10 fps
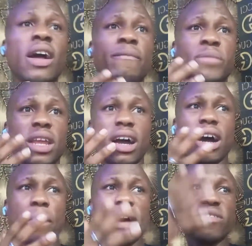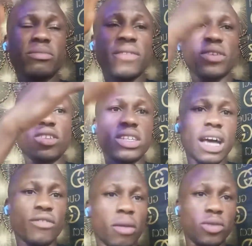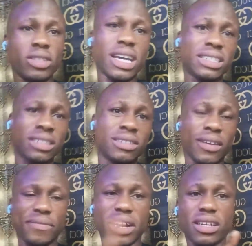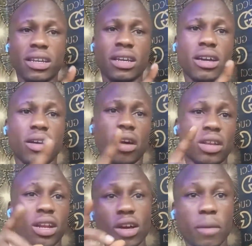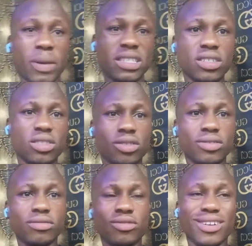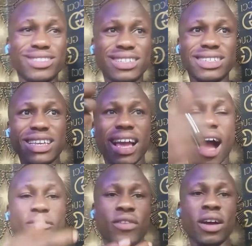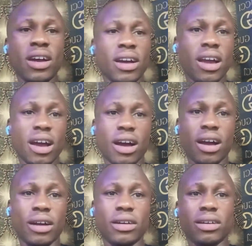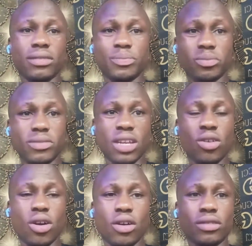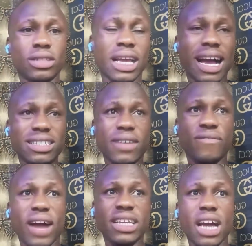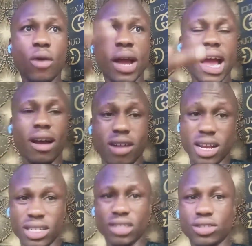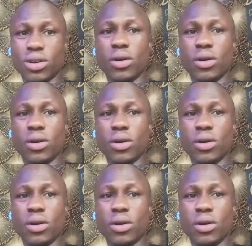apart from the videos I've uploaded in differently, a lot of person doesn't still have they can't still find their way around it. So